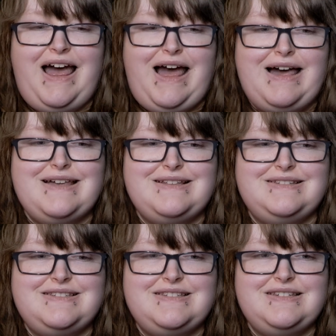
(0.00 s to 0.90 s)

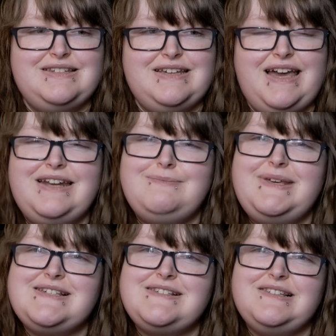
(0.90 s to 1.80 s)
and it kind of
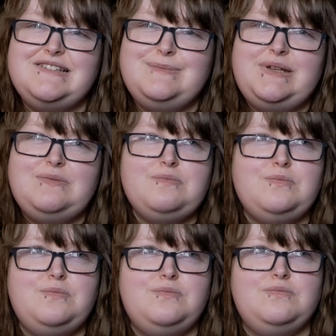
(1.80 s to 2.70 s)
makes it a little bit
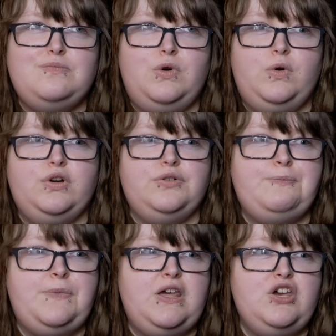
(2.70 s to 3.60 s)
more
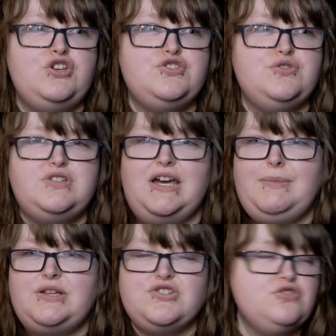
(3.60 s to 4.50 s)

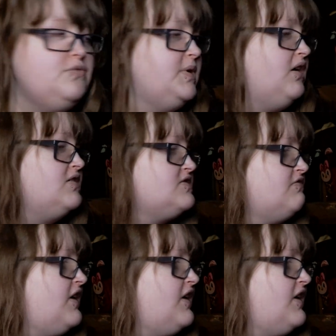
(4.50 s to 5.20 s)
two-dimensional because of